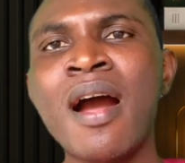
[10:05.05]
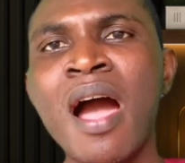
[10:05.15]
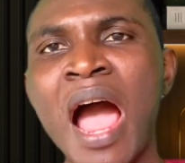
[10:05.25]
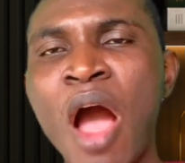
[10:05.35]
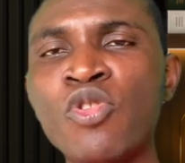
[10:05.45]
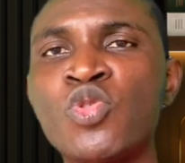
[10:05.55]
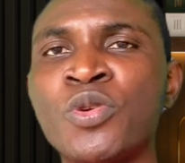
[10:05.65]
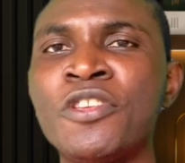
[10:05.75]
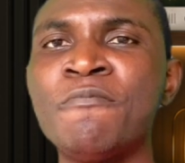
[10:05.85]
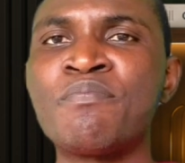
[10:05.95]
how to
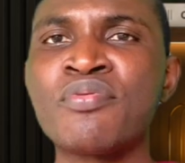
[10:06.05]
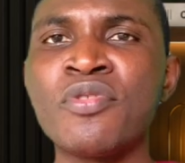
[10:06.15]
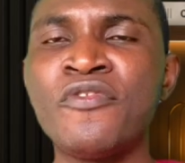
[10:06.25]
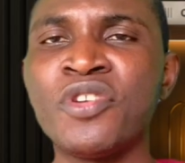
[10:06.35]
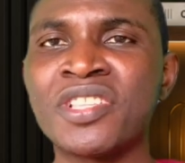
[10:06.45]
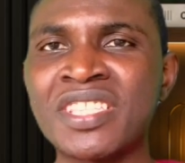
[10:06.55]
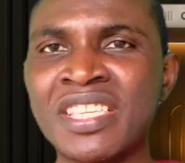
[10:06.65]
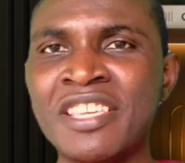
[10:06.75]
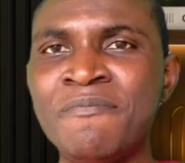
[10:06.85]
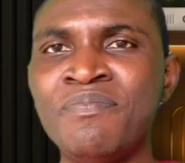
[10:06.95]
improve your
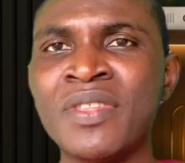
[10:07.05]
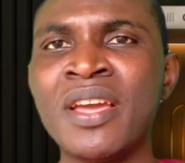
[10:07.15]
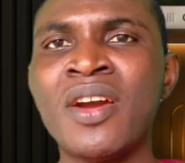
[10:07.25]
team,